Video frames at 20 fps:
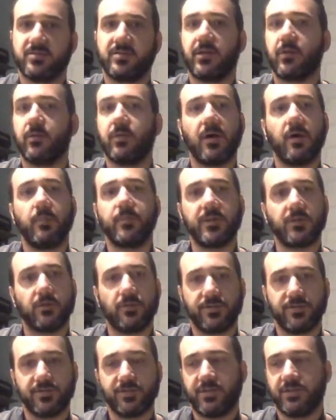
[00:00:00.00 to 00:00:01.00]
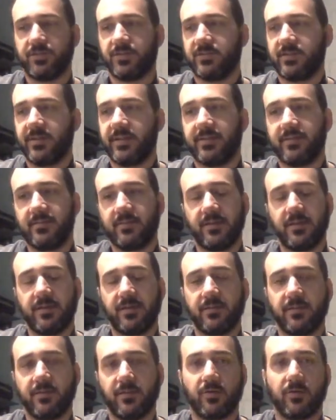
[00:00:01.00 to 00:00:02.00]
They don't help me learn the changes.
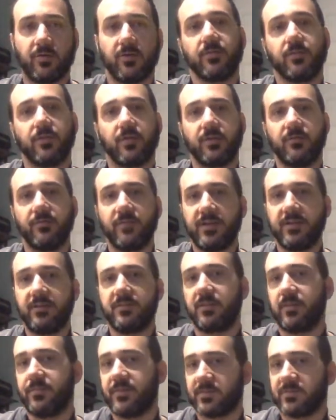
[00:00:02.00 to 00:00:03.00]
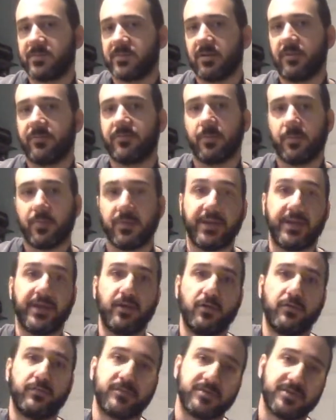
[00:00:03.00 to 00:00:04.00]
They're convenient to give me some stuff to play
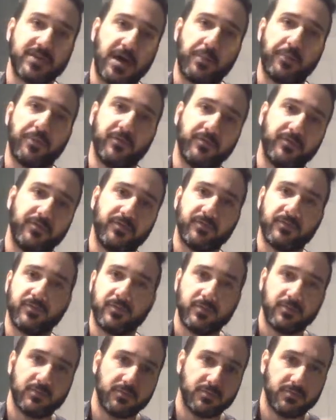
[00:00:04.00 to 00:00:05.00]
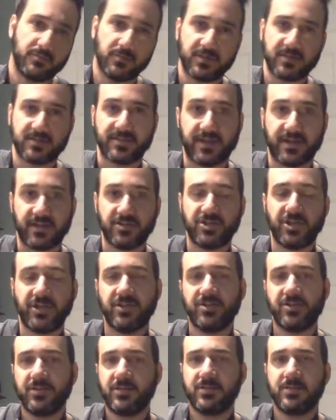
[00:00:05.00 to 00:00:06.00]
over top of a set of
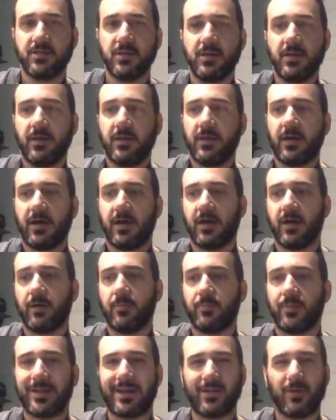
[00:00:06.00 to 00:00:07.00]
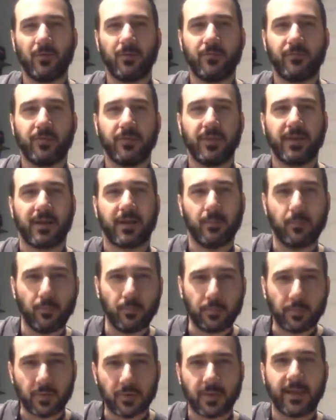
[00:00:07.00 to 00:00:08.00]
changes, but I don't feel like I'm
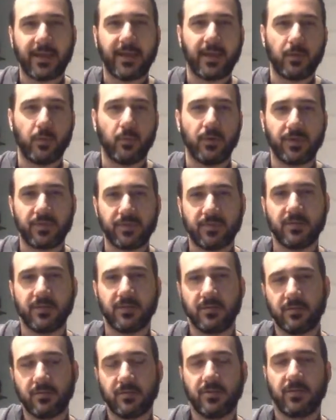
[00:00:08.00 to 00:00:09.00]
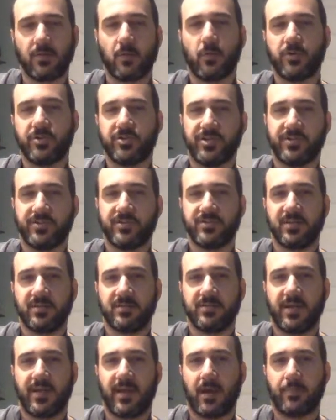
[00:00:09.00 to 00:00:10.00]
playing with the chord changes as
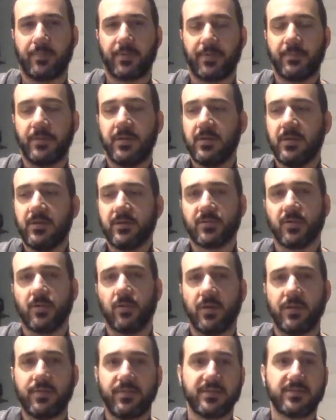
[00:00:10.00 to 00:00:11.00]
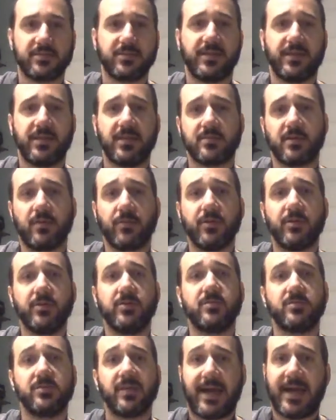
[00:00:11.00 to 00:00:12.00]
they happen. So in this case, I'm going to
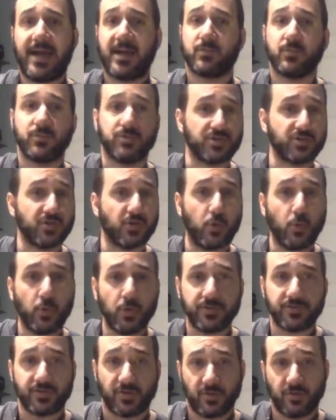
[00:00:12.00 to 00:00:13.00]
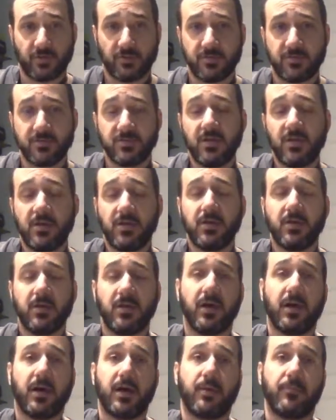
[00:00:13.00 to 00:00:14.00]
use actual just chord tones
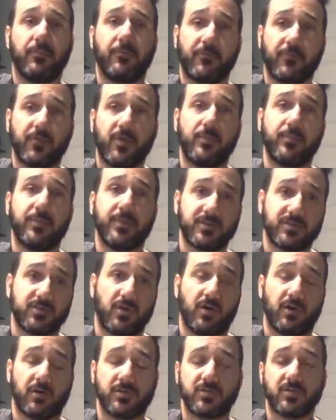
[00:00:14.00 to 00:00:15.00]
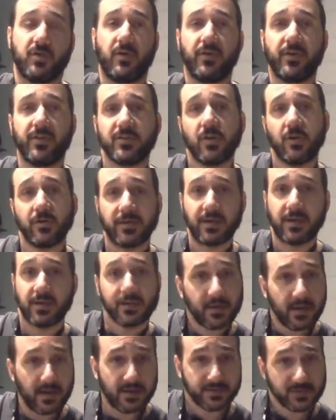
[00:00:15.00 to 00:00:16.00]
from the song. So I'm going to talk in
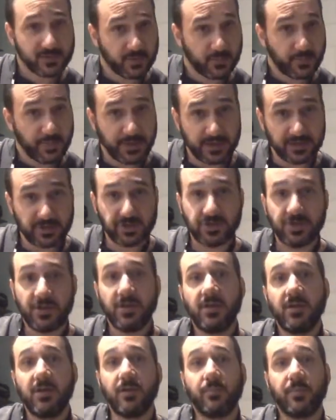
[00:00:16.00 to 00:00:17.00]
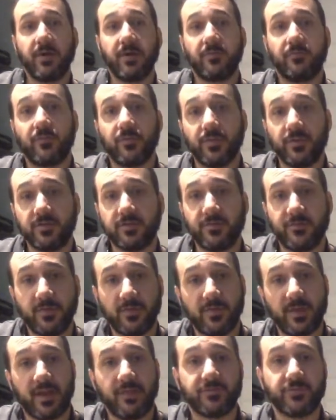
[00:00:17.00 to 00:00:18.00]
concert pitch, but for those of
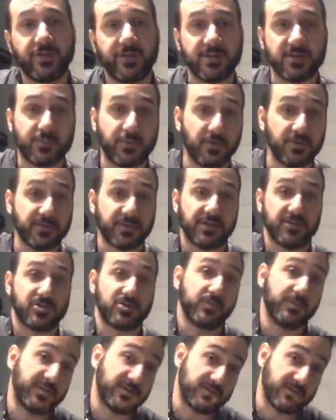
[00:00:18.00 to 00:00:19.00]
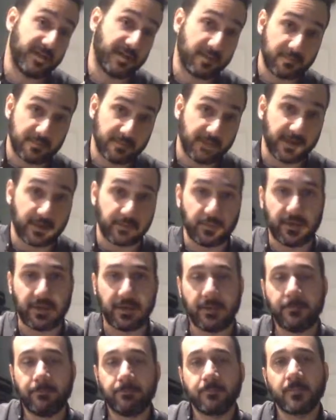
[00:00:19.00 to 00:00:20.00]
you that have transposing instruments like me,
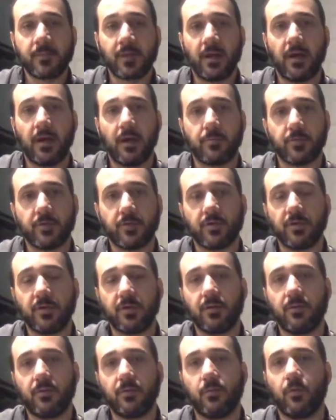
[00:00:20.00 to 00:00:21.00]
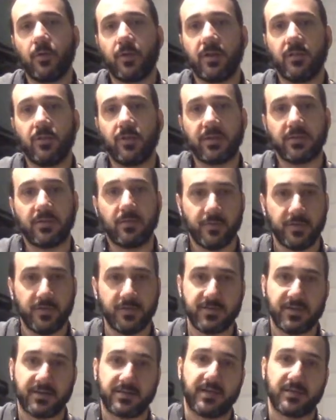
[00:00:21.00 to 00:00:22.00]
you're going to want to look at the
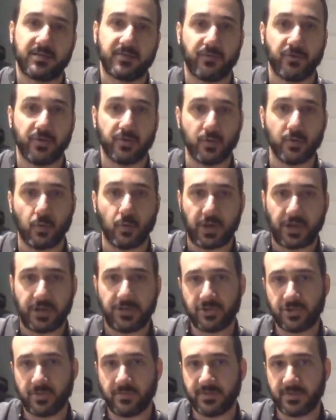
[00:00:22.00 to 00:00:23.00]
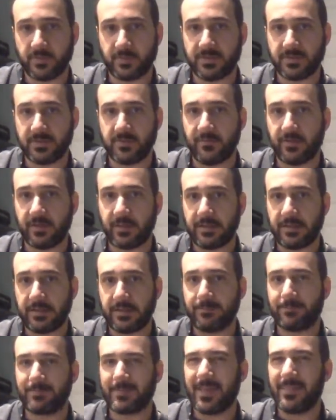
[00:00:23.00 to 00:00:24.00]
music that's for your instrument
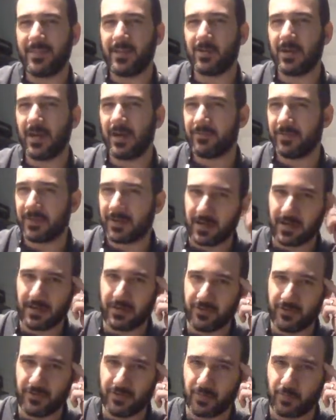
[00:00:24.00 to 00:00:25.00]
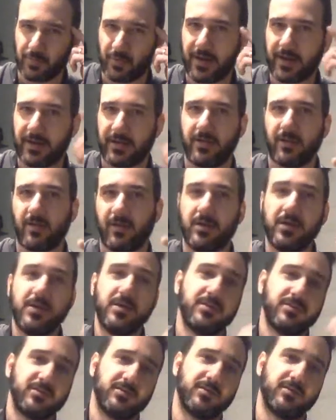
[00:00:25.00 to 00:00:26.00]
specifically, and then you have to kind of use your brain here
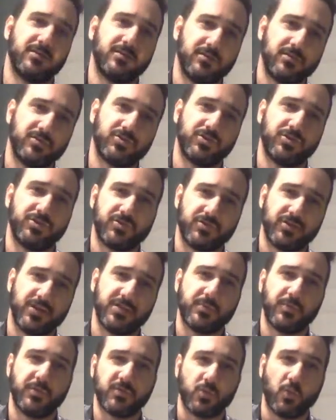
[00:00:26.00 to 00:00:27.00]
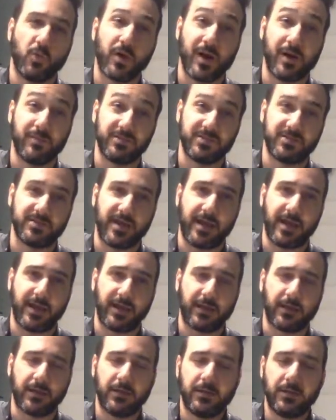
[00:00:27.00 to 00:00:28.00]
to transpose what I'm
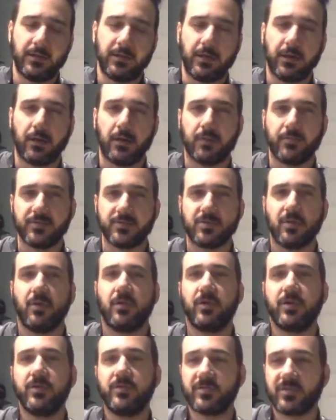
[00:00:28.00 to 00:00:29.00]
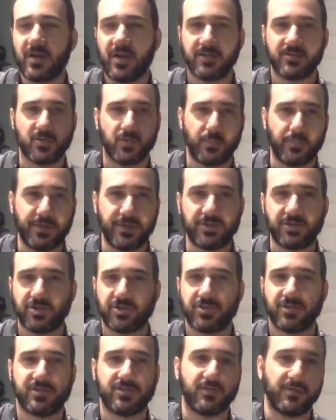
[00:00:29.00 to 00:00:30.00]
saying. So I'm going to use concert pitch
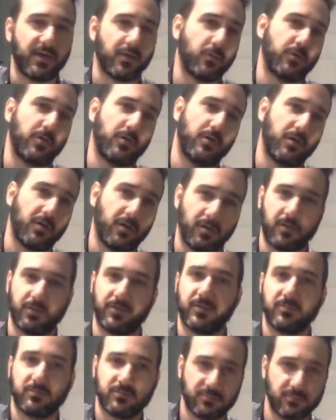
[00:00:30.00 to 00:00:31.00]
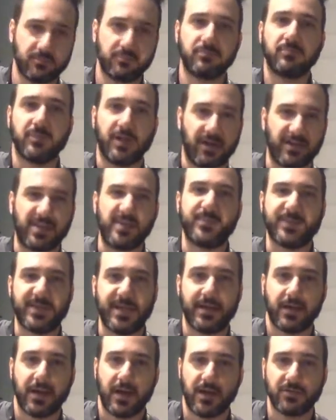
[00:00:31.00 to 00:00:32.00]
just so that we're all, I'll keep
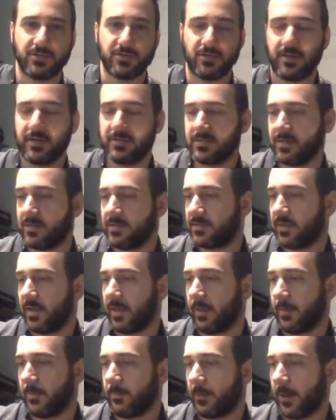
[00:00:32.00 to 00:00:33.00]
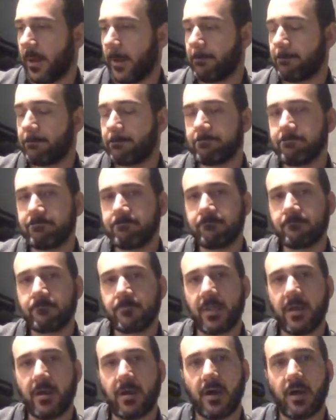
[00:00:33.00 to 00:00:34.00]
saying concert as I say it, okay?
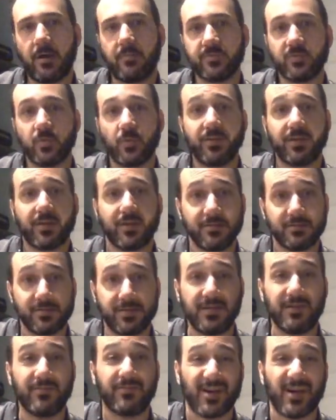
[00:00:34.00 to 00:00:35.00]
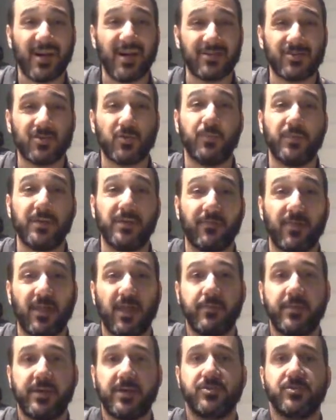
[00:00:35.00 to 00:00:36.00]
So we're in the key of concert B flat
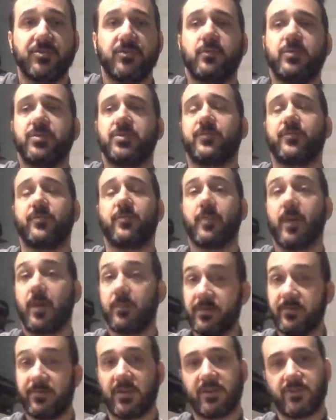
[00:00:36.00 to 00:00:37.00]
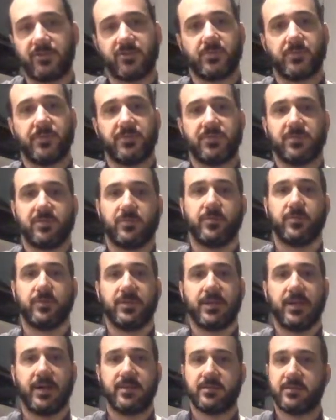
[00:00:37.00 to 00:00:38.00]
major, which for my B flat instruments is really
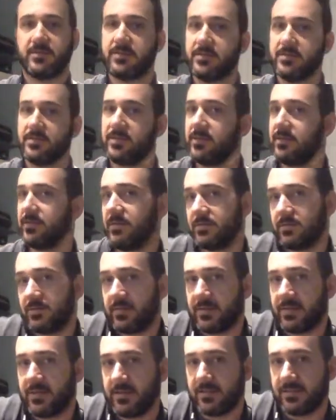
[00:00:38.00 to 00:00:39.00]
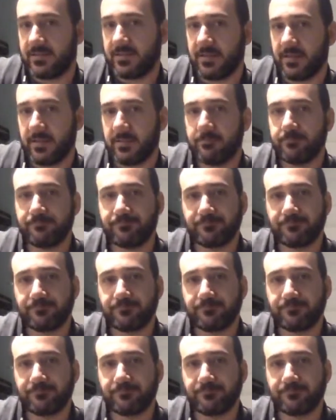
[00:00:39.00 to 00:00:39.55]
nice and easy. It's in the key of C.